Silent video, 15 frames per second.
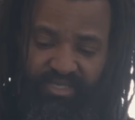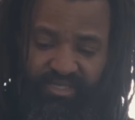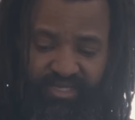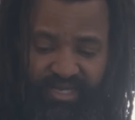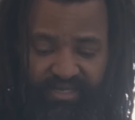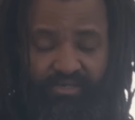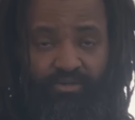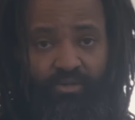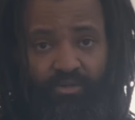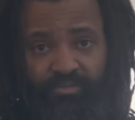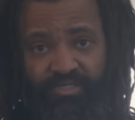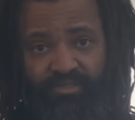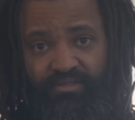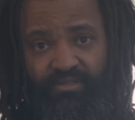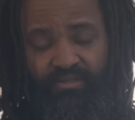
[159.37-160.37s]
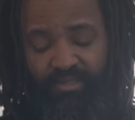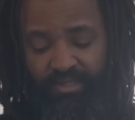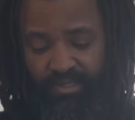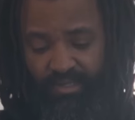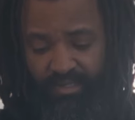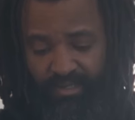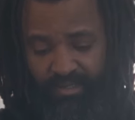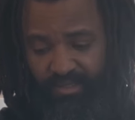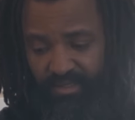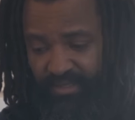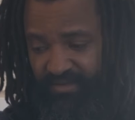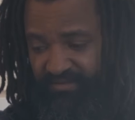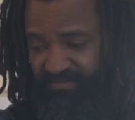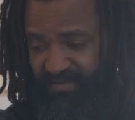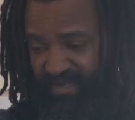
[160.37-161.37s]
not like Coleman
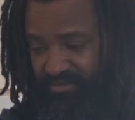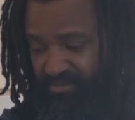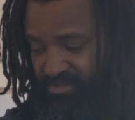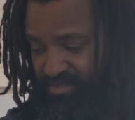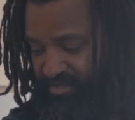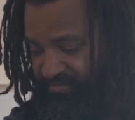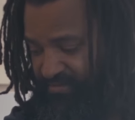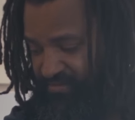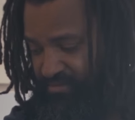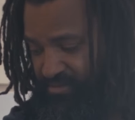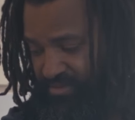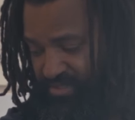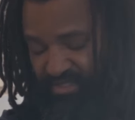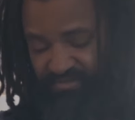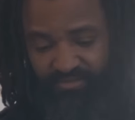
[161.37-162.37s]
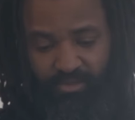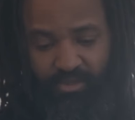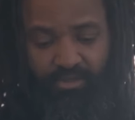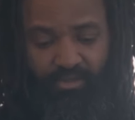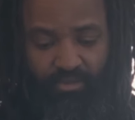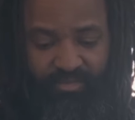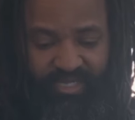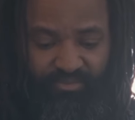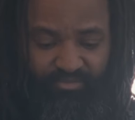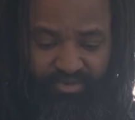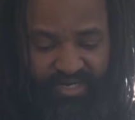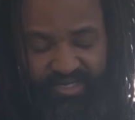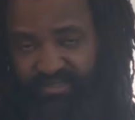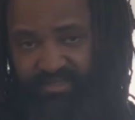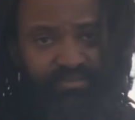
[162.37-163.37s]
uh, value stuff. If you're looking for Coleman
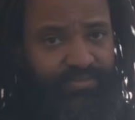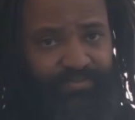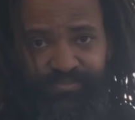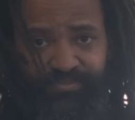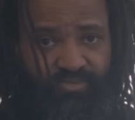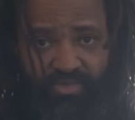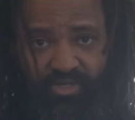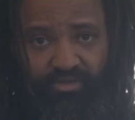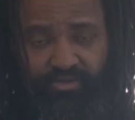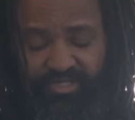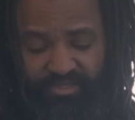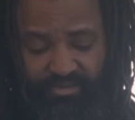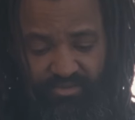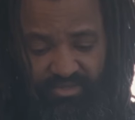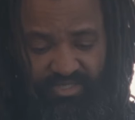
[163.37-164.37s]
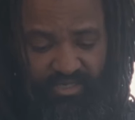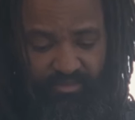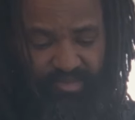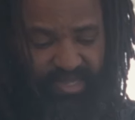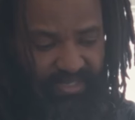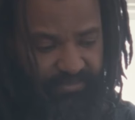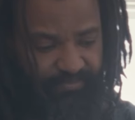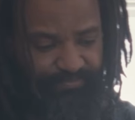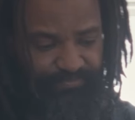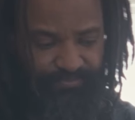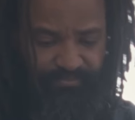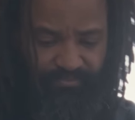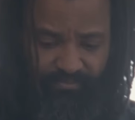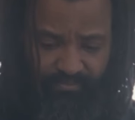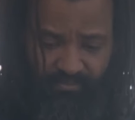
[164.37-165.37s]
price, don't look into Snugpak.
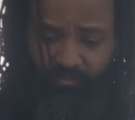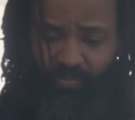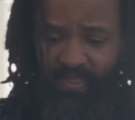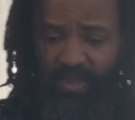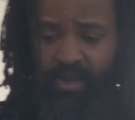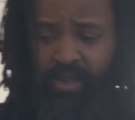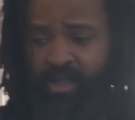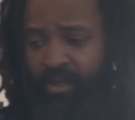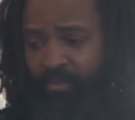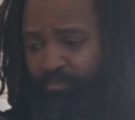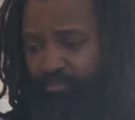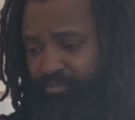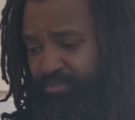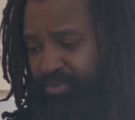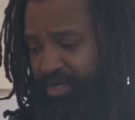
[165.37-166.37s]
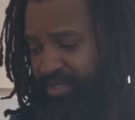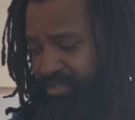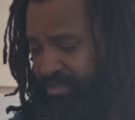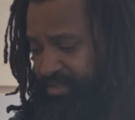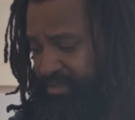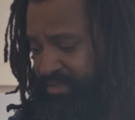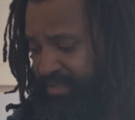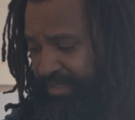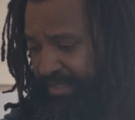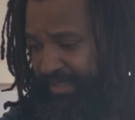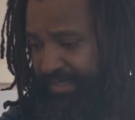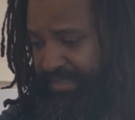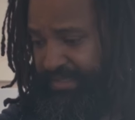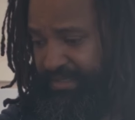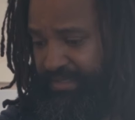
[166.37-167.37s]
But
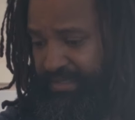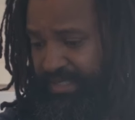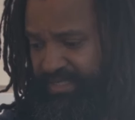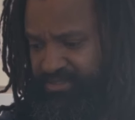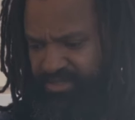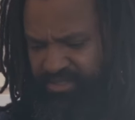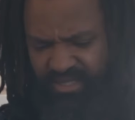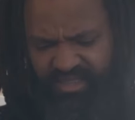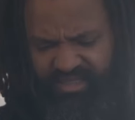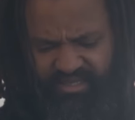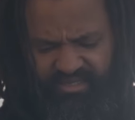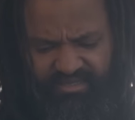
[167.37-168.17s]
uh, actually, I think